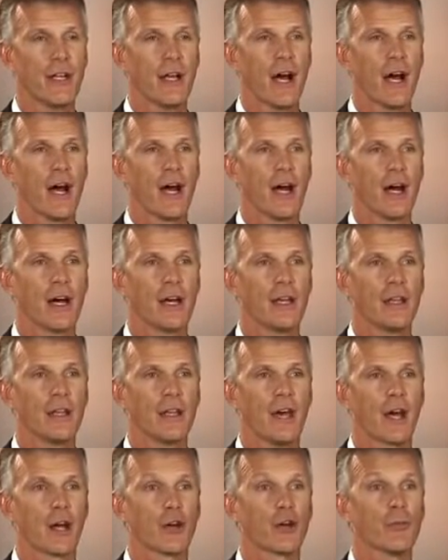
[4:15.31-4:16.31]
on
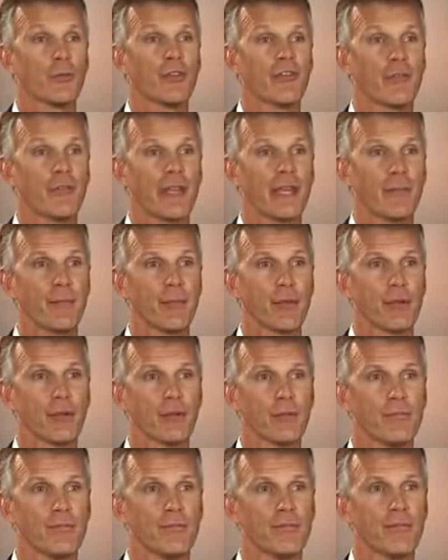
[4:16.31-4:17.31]
a group of
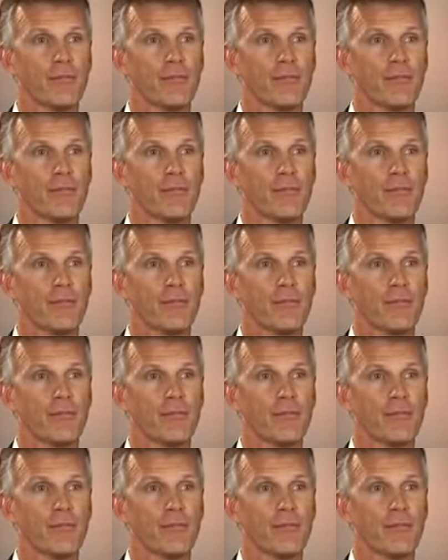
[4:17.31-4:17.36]
people.